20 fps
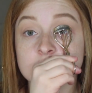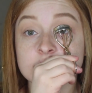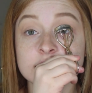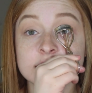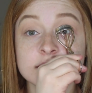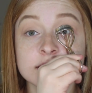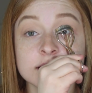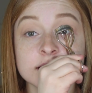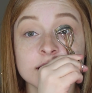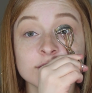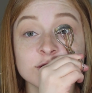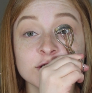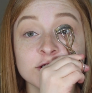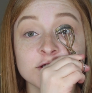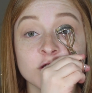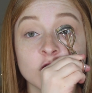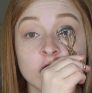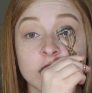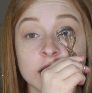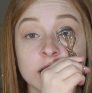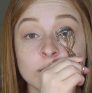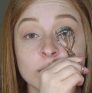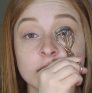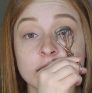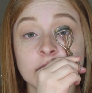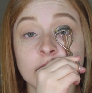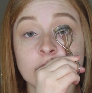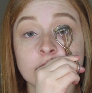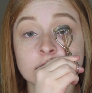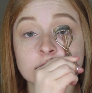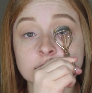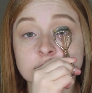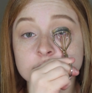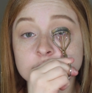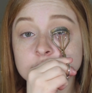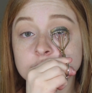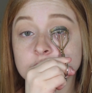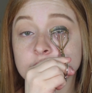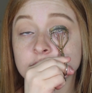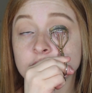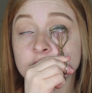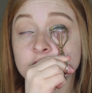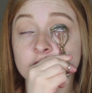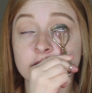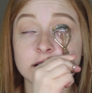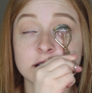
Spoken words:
Does this ever freak anybody out? Do you ever feel